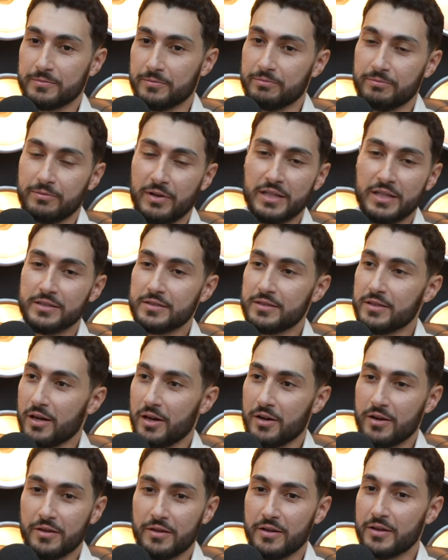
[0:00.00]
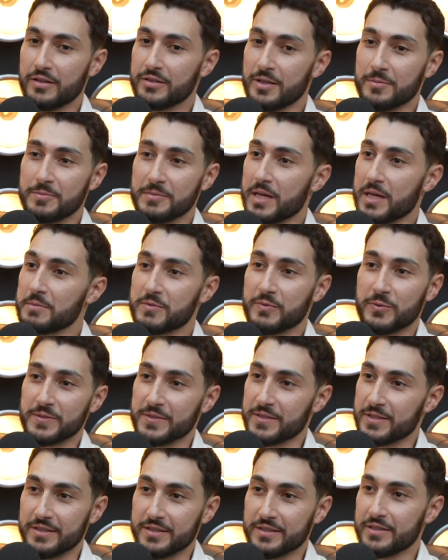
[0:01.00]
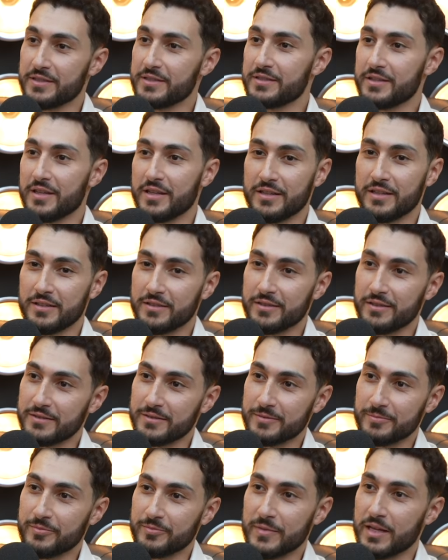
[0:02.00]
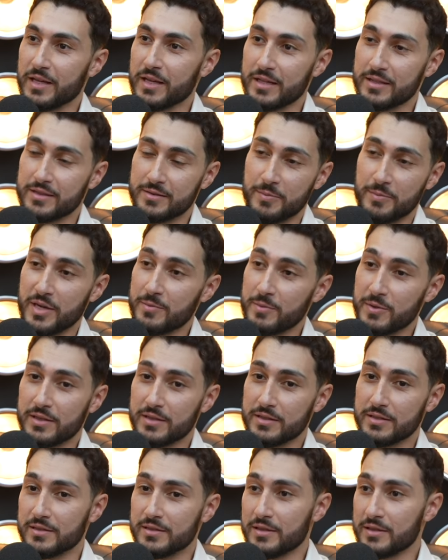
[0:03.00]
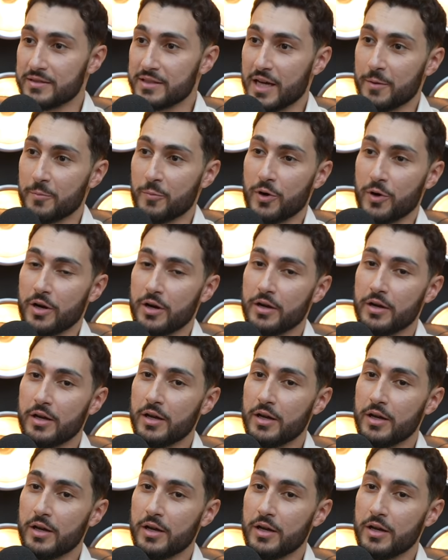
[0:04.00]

Friends are there sometimes for seasons, and yeah. it's maybe this is a time where